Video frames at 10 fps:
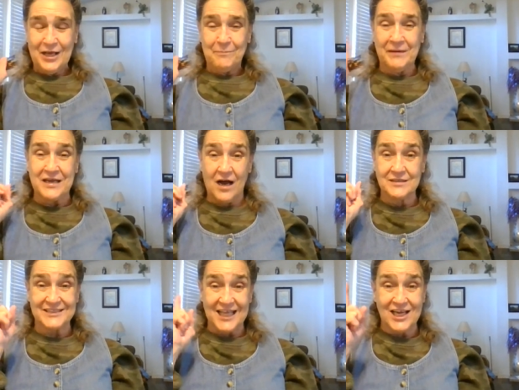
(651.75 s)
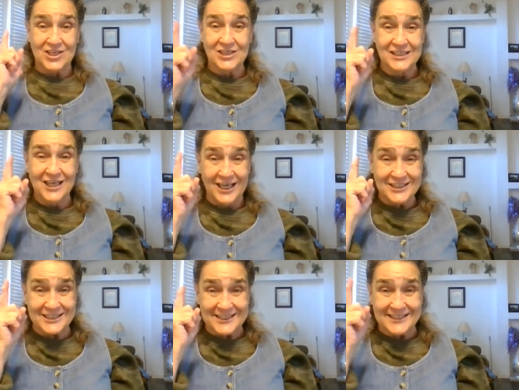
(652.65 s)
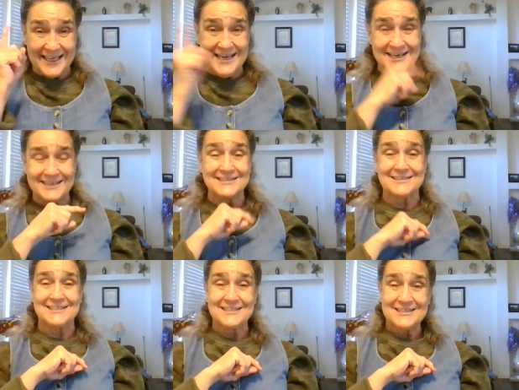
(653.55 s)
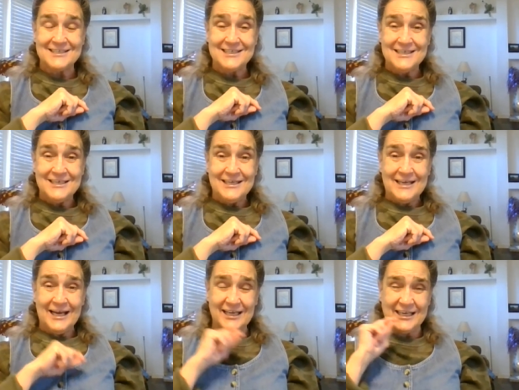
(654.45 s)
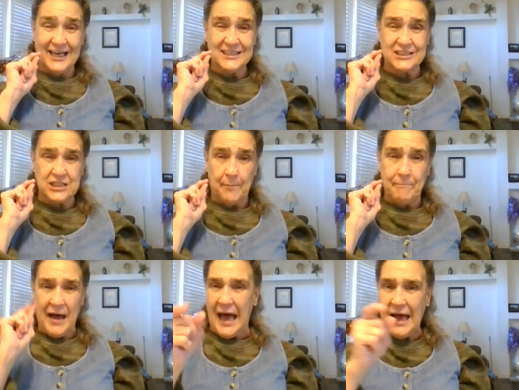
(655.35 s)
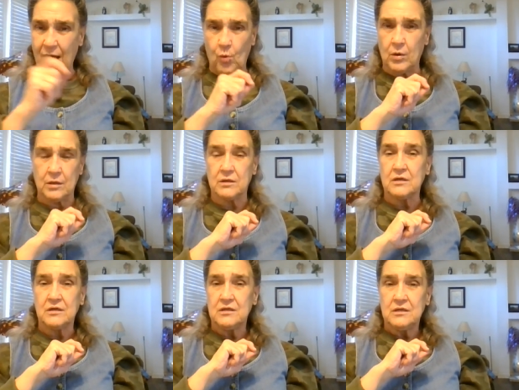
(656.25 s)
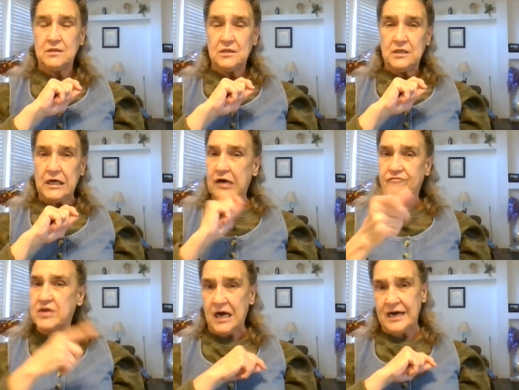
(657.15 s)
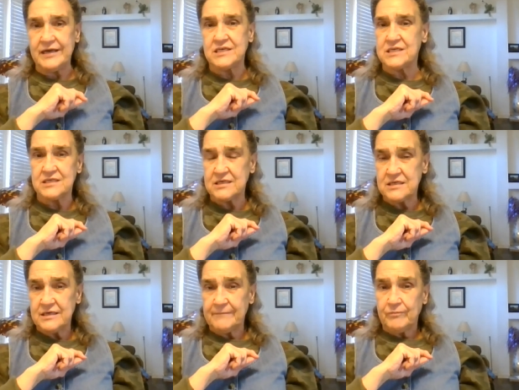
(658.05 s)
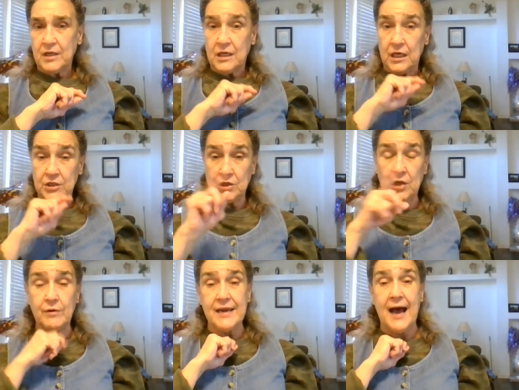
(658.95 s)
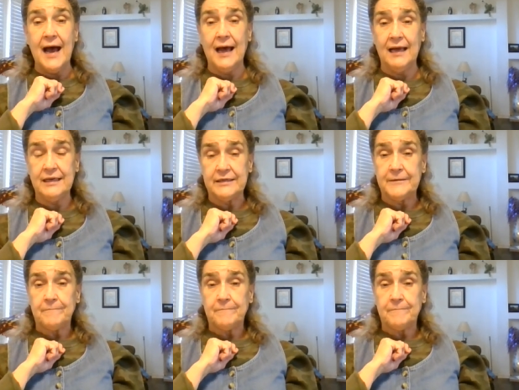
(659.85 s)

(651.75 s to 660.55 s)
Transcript: because they could not stand against the power of God. And you and I